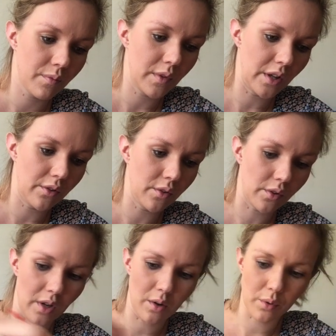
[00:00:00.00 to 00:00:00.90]
that's not
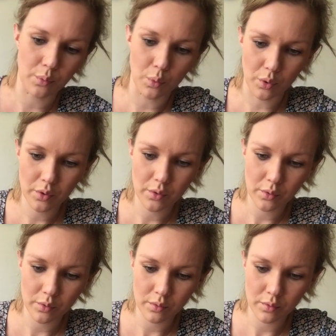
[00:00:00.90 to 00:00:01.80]
how it
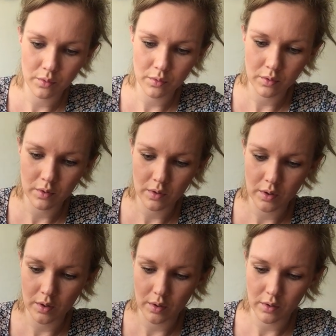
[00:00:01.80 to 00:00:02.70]
works.
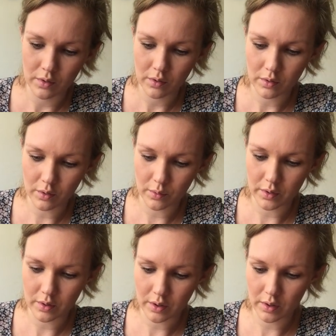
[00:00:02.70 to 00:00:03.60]
So
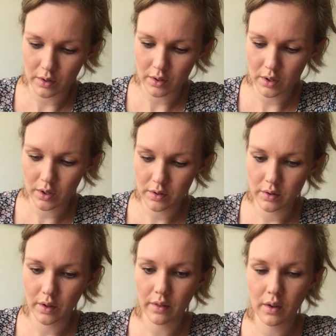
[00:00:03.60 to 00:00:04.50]
it's like this,
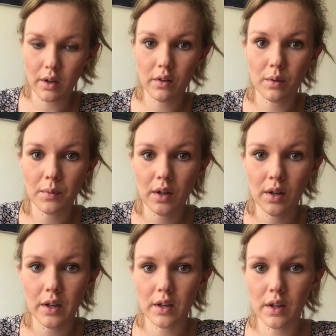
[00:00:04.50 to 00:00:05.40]
I think, something
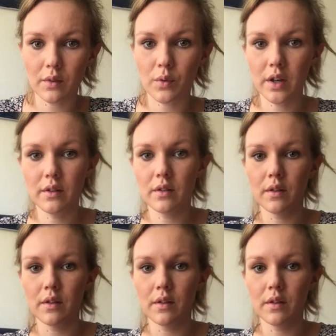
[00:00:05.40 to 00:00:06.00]
like that, right?